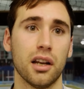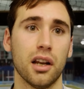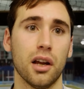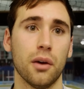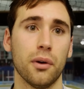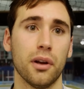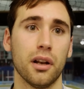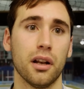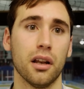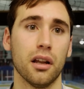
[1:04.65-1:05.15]

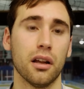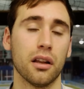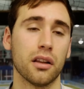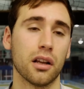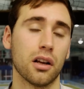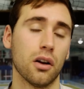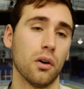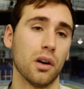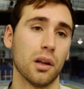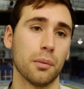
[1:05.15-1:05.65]
knowing that
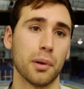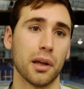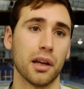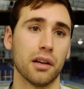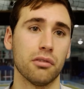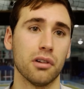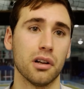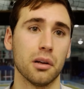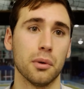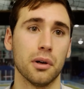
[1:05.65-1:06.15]
the goalie
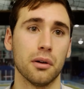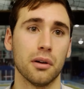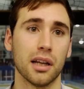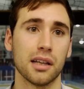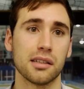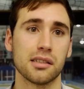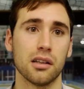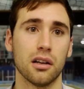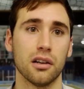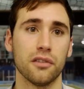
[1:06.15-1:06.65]
played really well
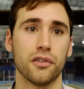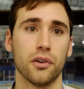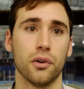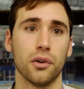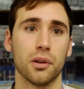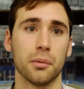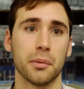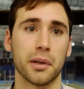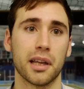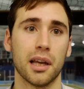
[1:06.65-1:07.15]
last night
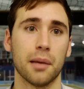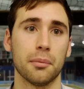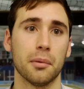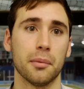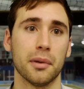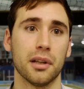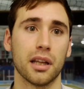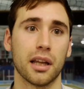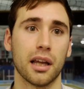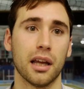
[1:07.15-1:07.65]
for them and kept
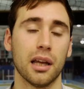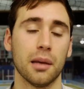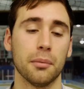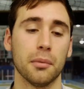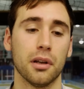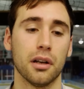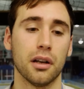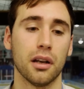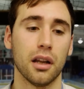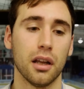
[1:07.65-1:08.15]
them in the
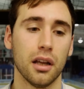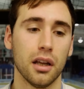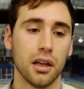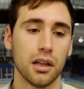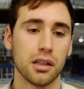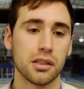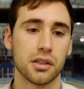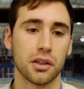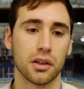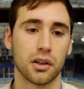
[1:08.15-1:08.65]
game and
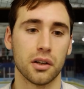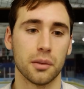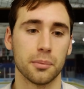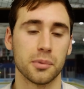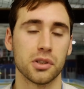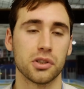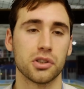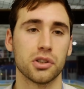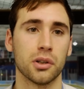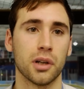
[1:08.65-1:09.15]
took them
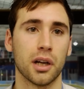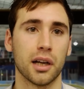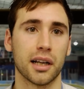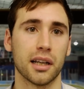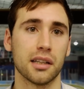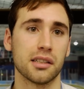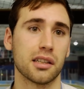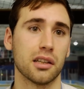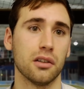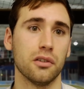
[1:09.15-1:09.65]
to shoot out
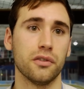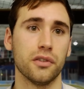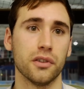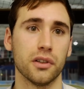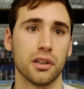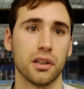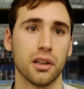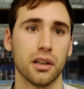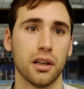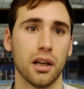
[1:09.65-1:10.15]
against Guildford,